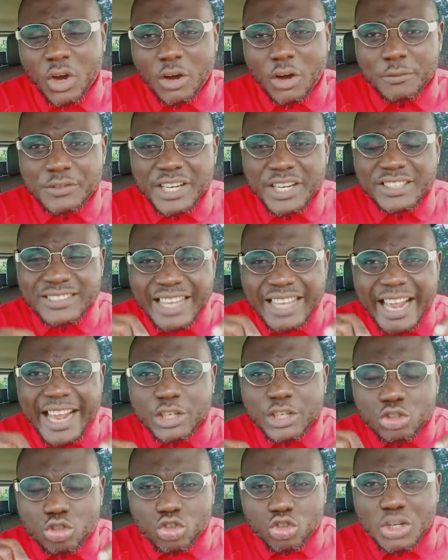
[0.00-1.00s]
of this
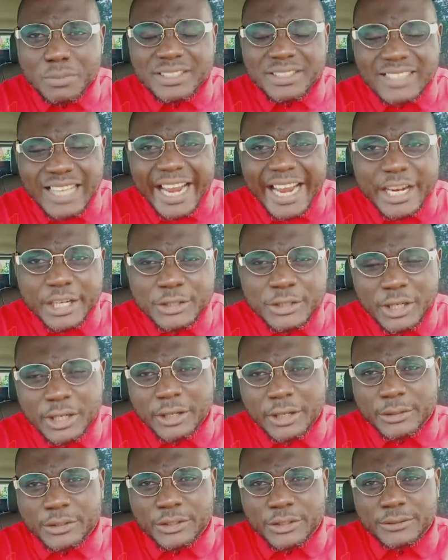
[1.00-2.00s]
extremist
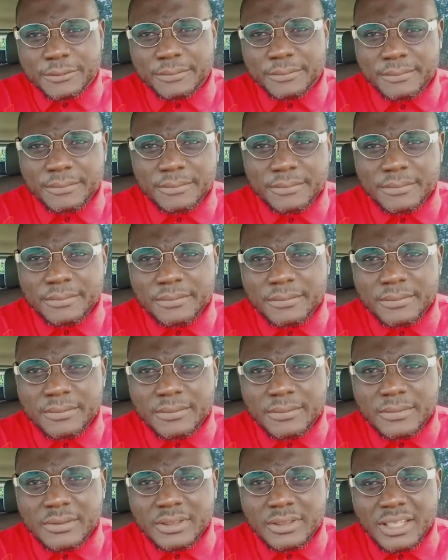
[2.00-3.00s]
ideology,
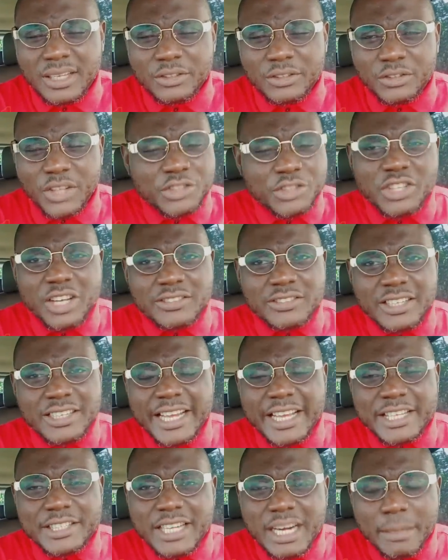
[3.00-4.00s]
not just
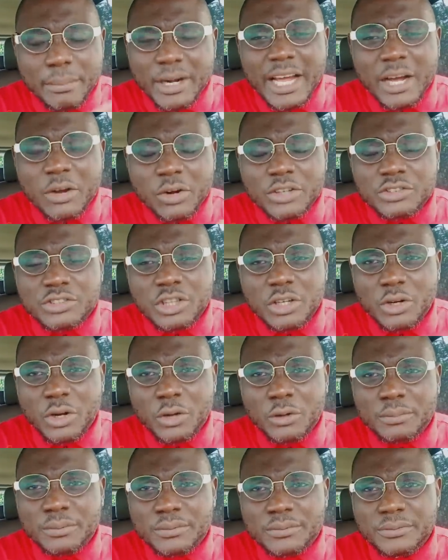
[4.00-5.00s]
in Nigeria but across the
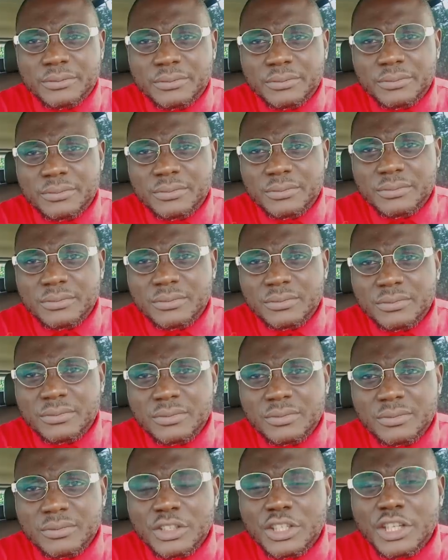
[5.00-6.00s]
globe,
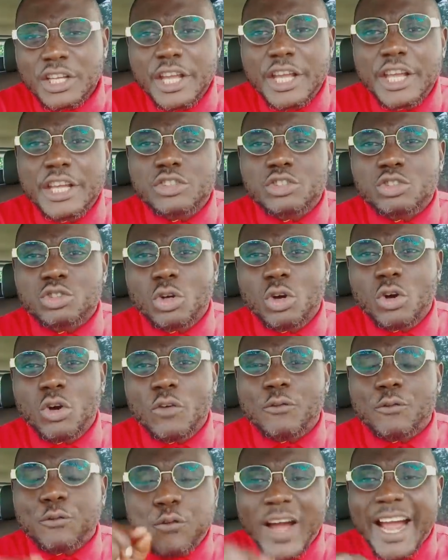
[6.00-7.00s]
is
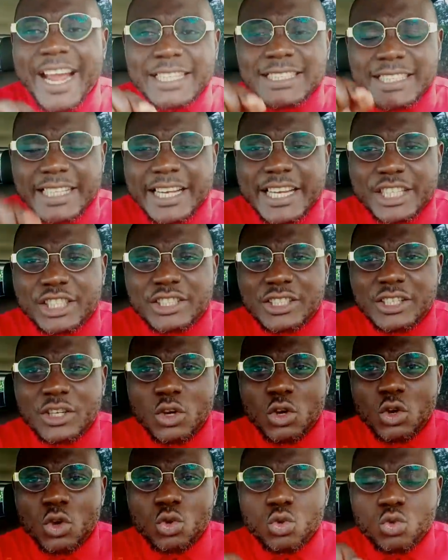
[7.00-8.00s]
to fight it
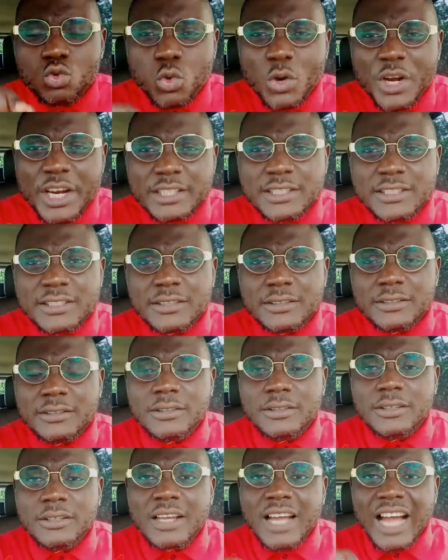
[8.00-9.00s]
with
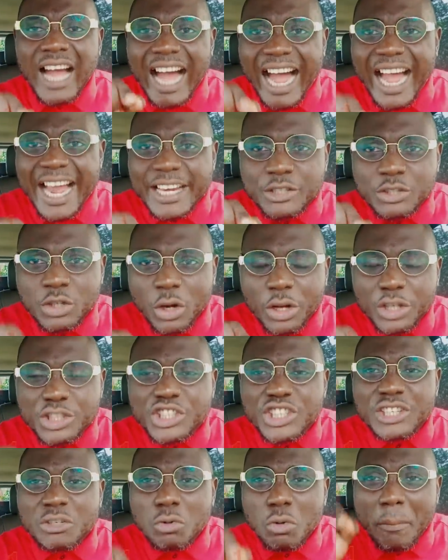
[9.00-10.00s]

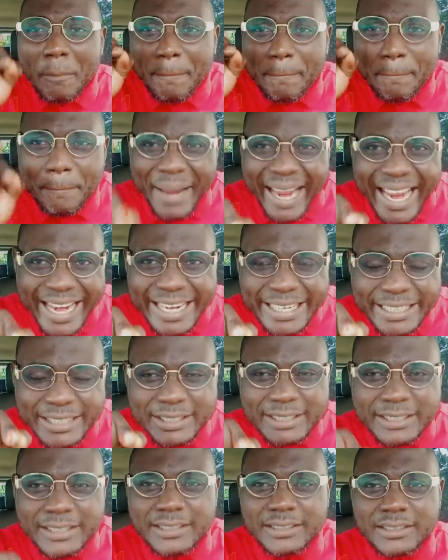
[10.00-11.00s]
ideological
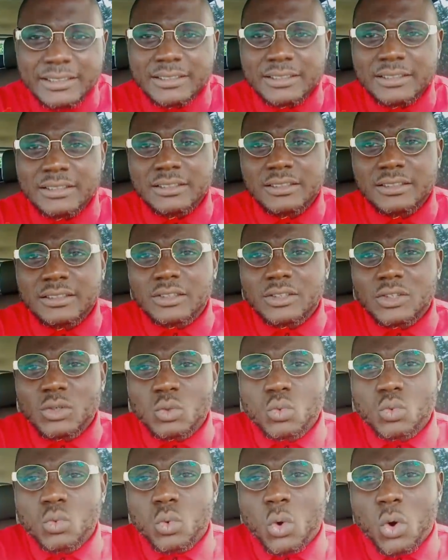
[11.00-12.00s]
based
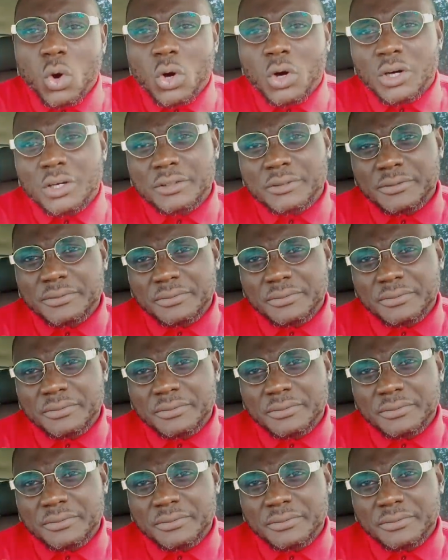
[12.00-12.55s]
war.